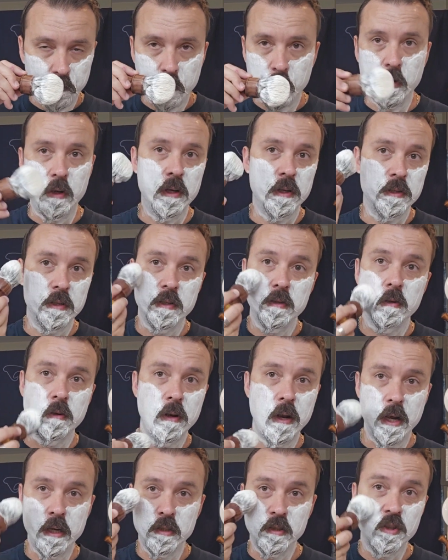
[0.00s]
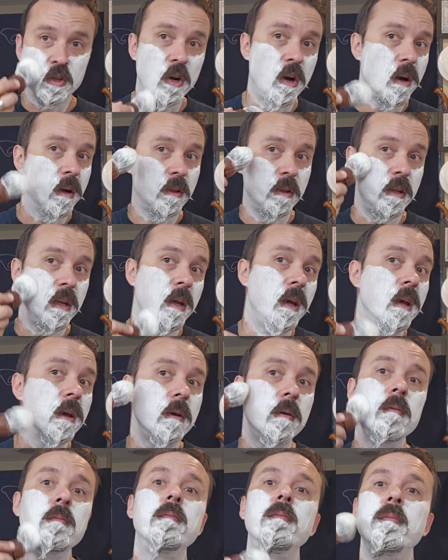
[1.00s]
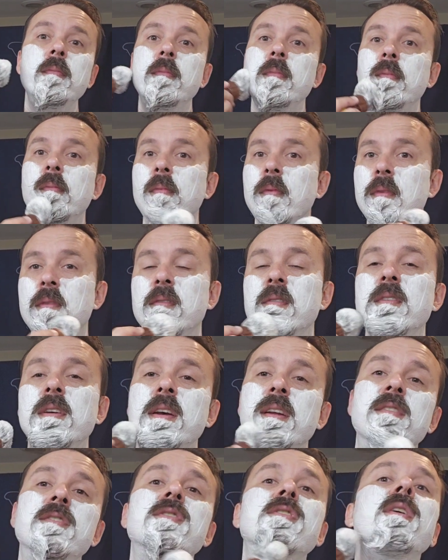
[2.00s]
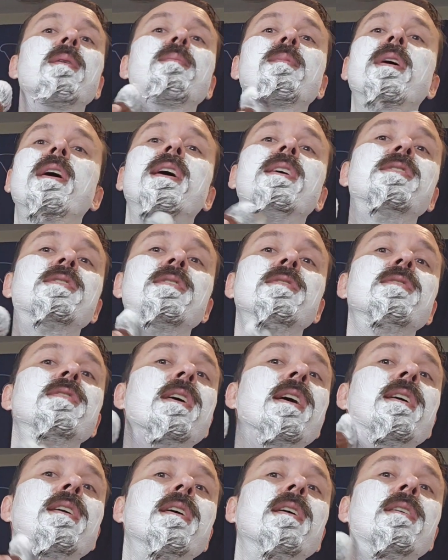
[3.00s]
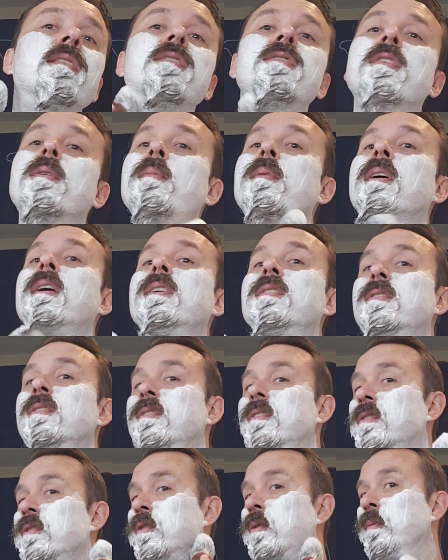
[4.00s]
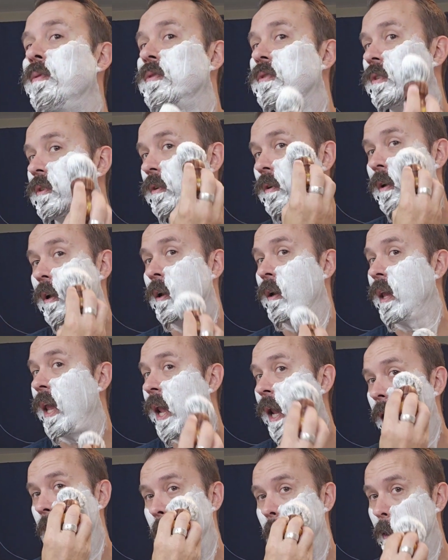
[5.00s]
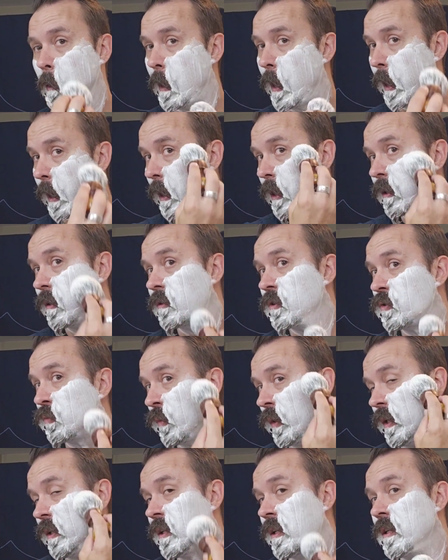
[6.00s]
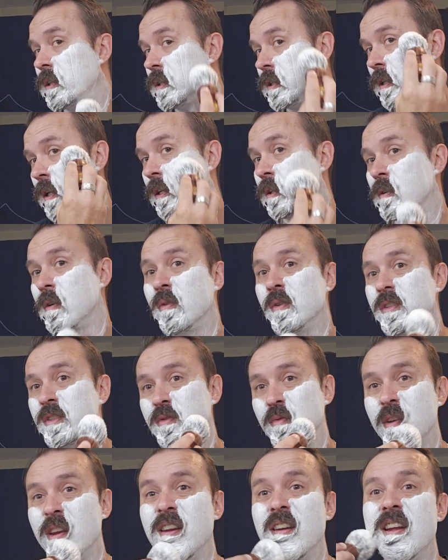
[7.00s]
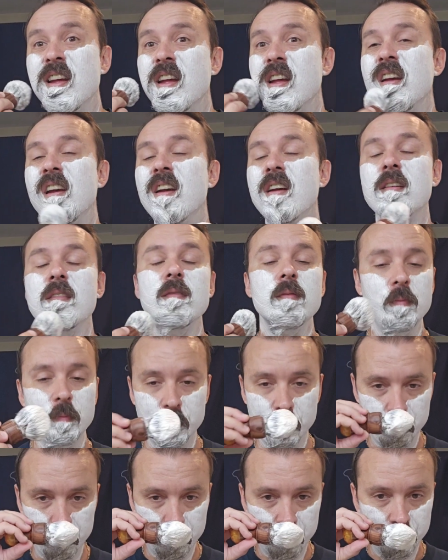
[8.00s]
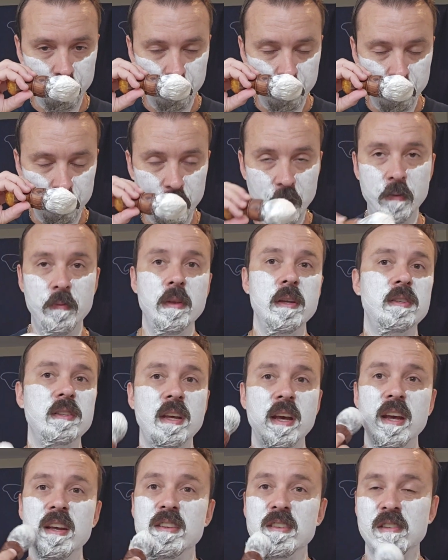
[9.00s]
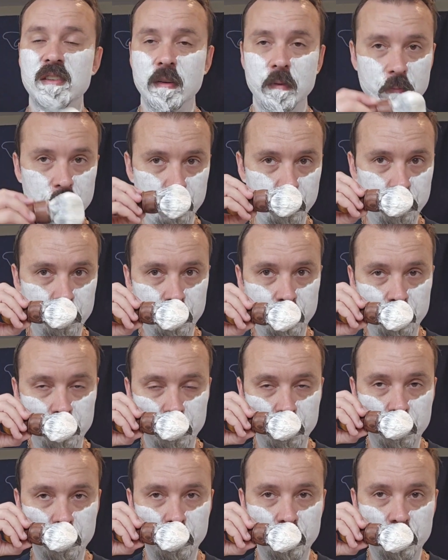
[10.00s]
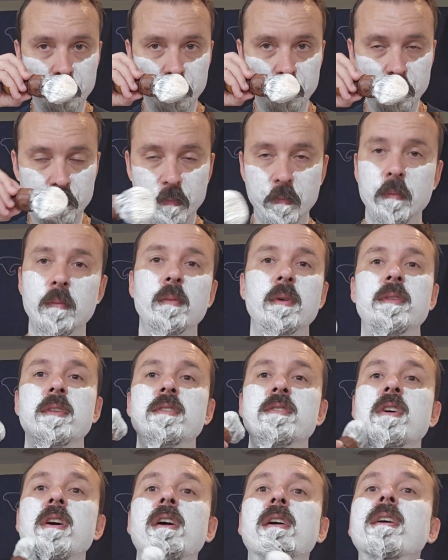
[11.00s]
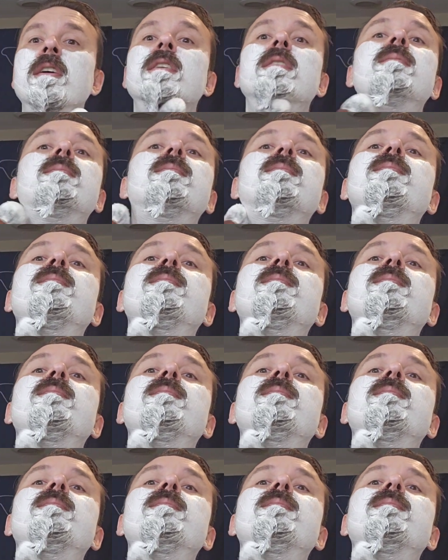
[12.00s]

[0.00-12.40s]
because it's a nice chocolatey in some cases and in some cases it's almost a, a candy like sweetness it's always sweet in this case with the tonka